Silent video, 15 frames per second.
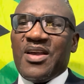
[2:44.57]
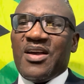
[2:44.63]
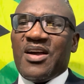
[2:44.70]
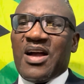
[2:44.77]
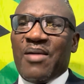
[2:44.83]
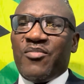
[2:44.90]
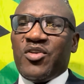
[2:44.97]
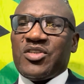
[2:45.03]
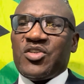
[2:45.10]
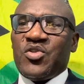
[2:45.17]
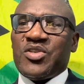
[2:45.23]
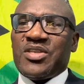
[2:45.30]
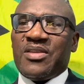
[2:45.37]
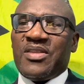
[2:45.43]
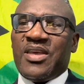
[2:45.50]
I'm just
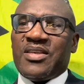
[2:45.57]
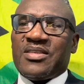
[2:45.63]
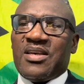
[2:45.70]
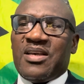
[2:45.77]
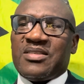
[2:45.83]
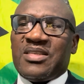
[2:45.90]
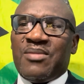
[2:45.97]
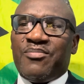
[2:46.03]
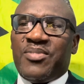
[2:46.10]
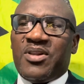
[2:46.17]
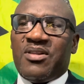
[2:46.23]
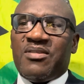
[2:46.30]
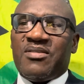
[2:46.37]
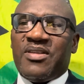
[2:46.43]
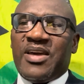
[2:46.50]
using a
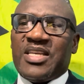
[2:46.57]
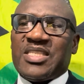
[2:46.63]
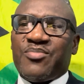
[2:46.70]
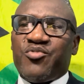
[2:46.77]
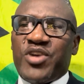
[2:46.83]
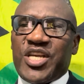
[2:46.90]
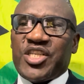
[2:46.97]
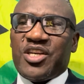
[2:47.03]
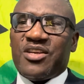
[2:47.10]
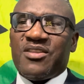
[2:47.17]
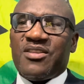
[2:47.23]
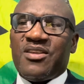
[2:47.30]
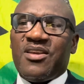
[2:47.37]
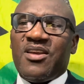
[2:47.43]
simple expression,